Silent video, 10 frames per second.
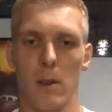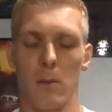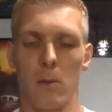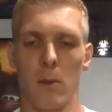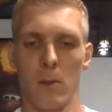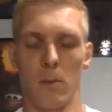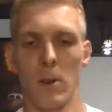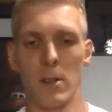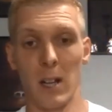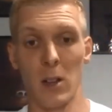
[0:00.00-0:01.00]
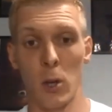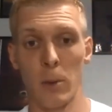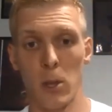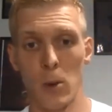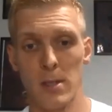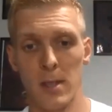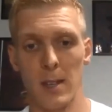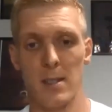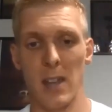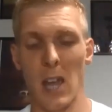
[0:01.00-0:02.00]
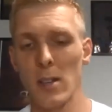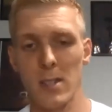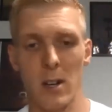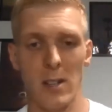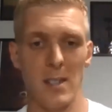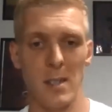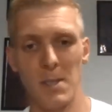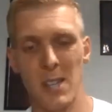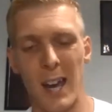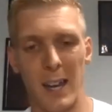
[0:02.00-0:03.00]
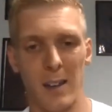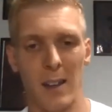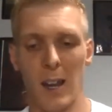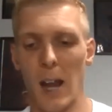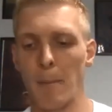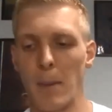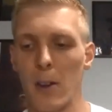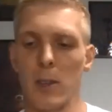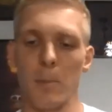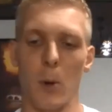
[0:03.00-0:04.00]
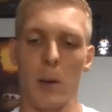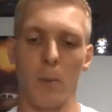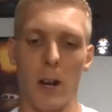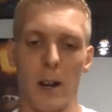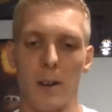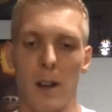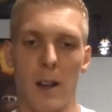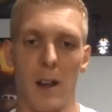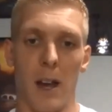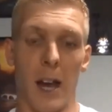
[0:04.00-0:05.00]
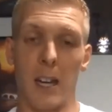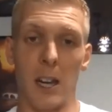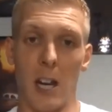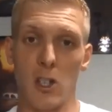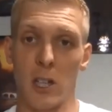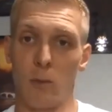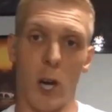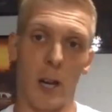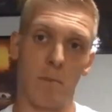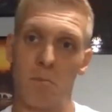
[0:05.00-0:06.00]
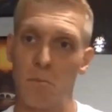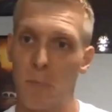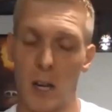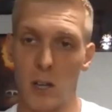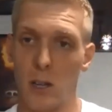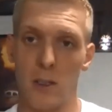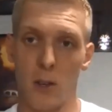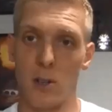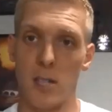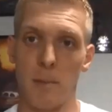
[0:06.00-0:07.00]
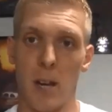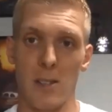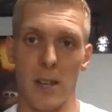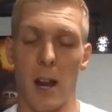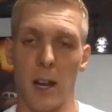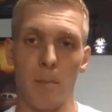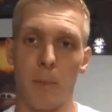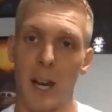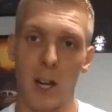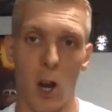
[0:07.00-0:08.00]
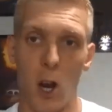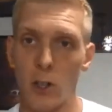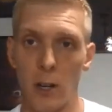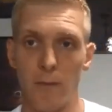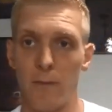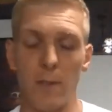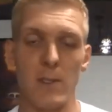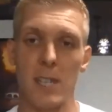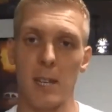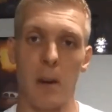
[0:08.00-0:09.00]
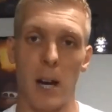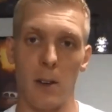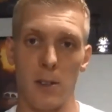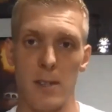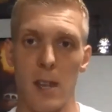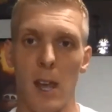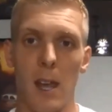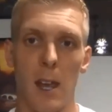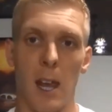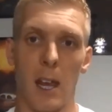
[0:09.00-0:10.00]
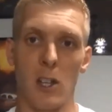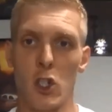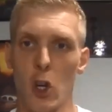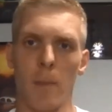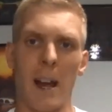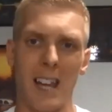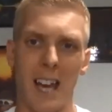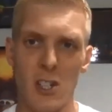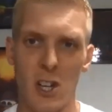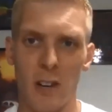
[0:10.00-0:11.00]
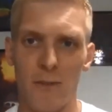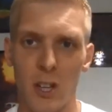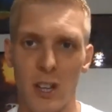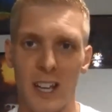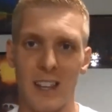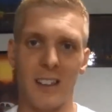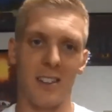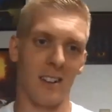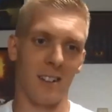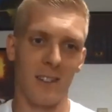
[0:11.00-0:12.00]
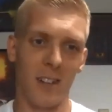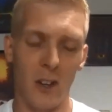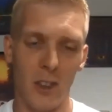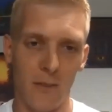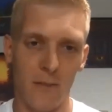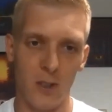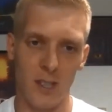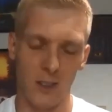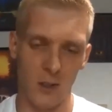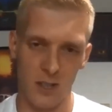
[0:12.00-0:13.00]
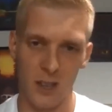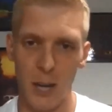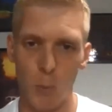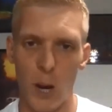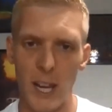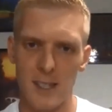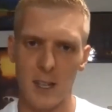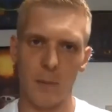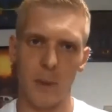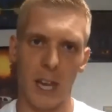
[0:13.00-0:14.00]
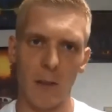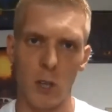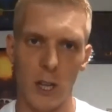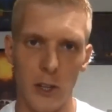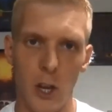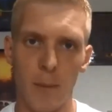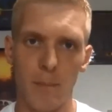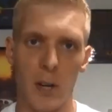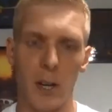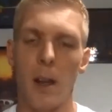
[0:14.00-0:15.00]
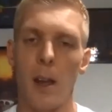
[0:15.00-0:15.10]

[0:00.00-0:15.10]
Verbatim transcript: w- was included with those things, they all started to subside. And I'm now at the point where I can actually run a good 13 miles. I, I can bike 115 miles. And sure, my legs are going to feel like that they're, you know, that feels like there's lead weights and then they get really numb. But